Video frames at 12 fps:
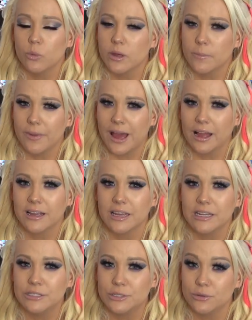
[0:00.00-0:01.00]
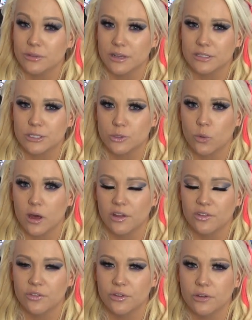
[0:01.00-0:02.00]
we went back in
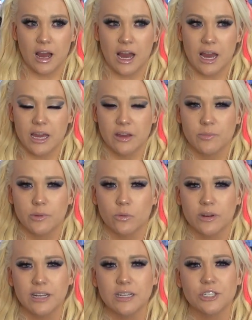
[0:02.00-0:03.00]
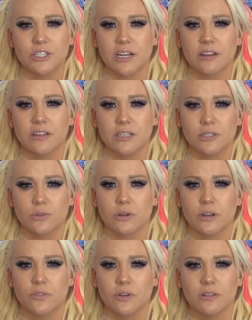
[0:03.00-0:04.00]
2012. I have been wanting to share this
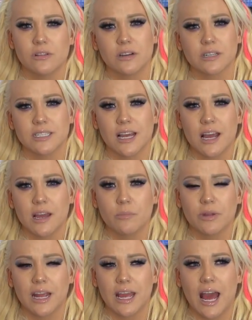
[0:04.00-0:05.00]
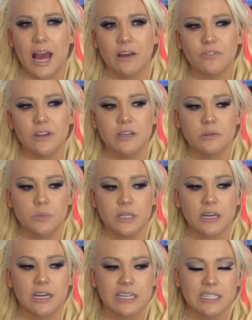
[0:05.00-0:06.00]
story for a long time, but I haven't
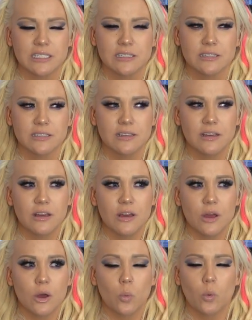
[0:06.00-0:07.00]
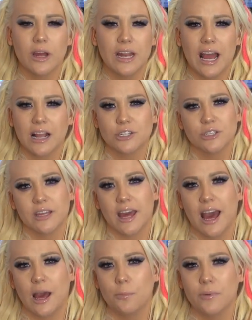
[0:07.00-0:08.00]
because what actually
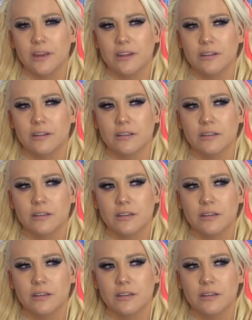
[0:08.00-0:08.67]
happened